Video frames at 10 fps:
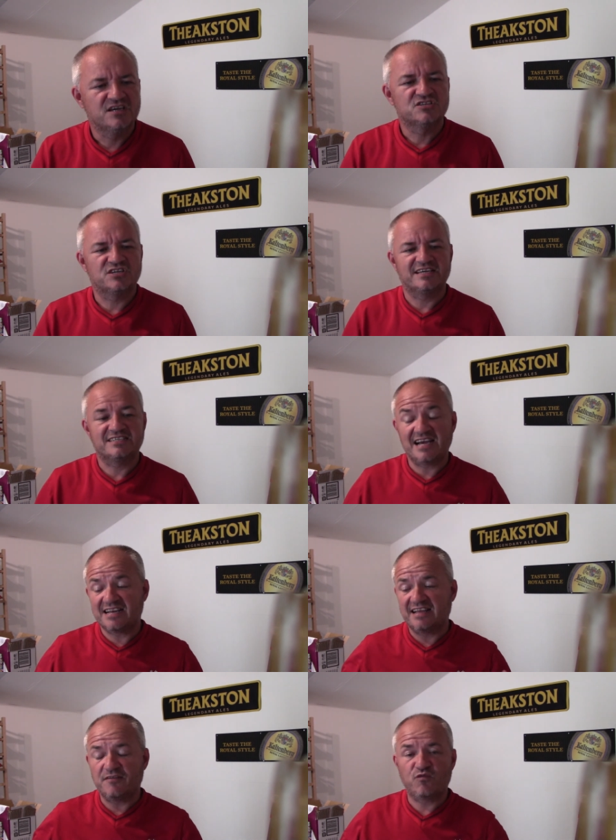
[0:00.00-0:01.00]
So you're sat
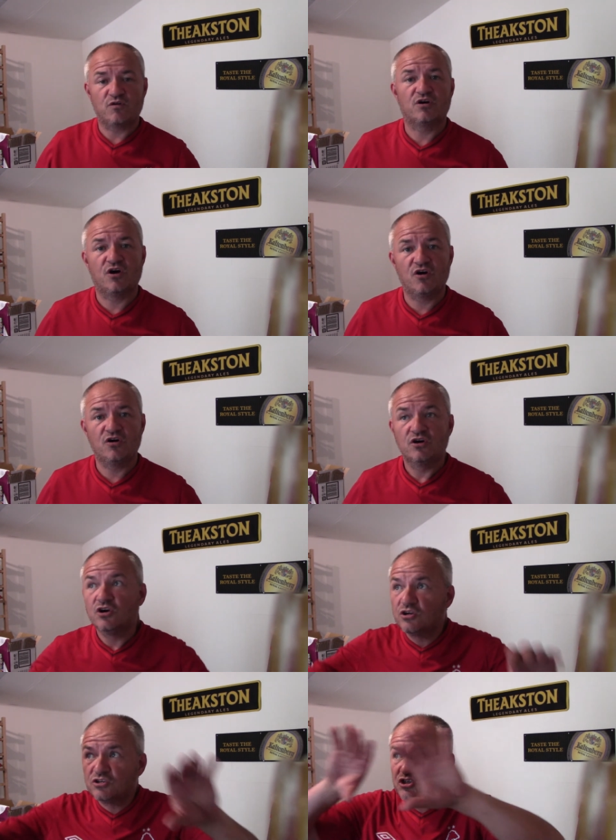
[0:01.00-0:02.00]
in an F1 car,
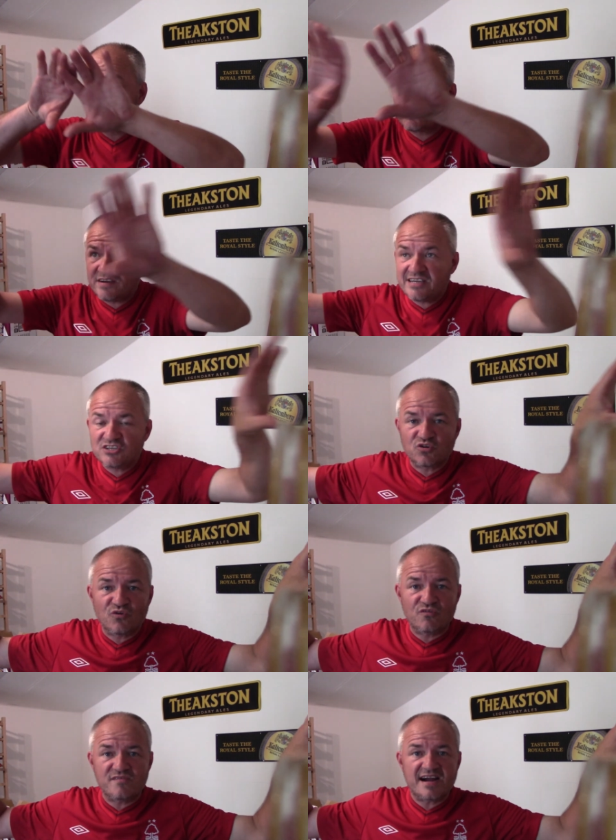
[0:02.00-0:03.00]
screens
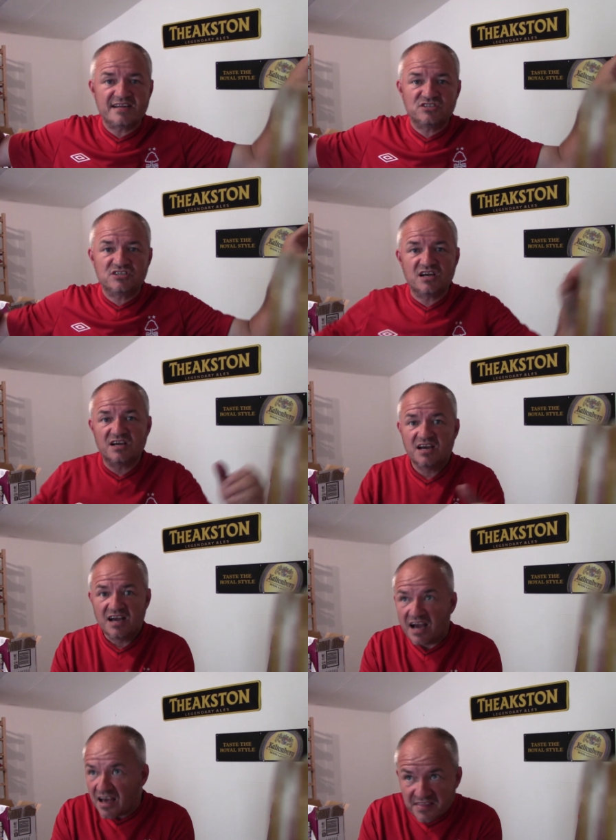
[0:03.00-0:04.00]
all around you,
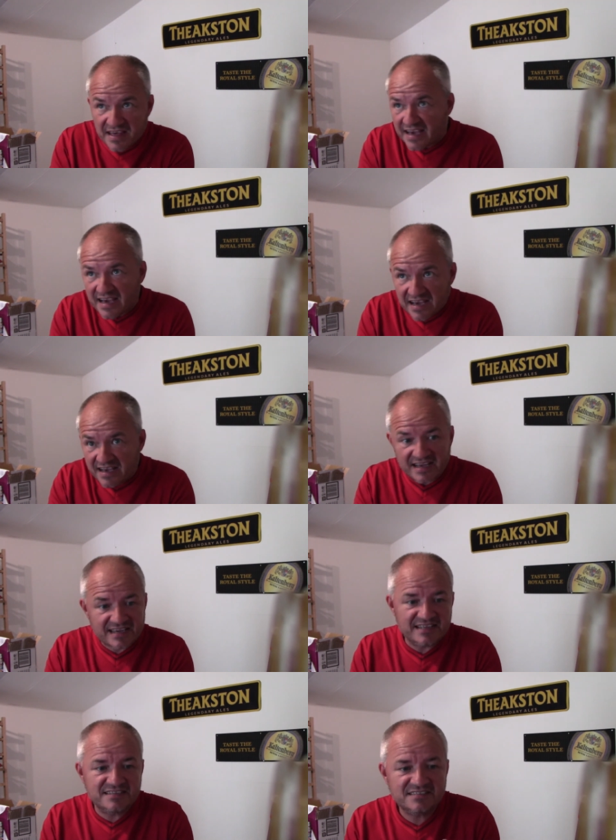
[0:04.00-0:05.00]
and
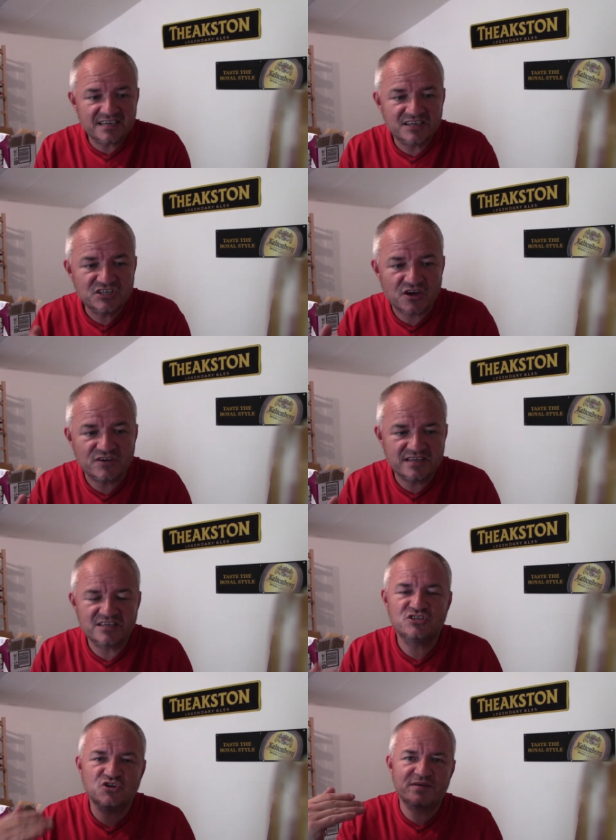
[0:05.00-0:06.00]
you know,
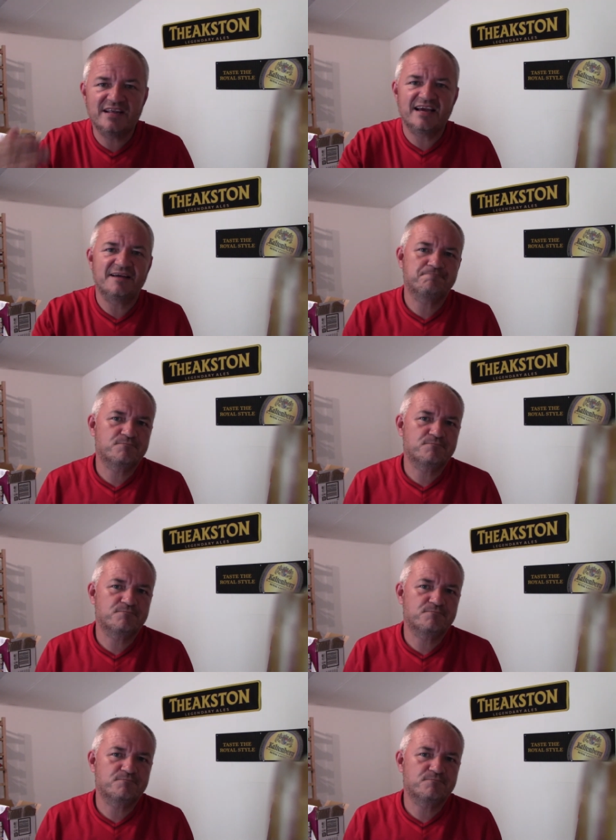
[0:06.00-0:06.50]
you're doing it,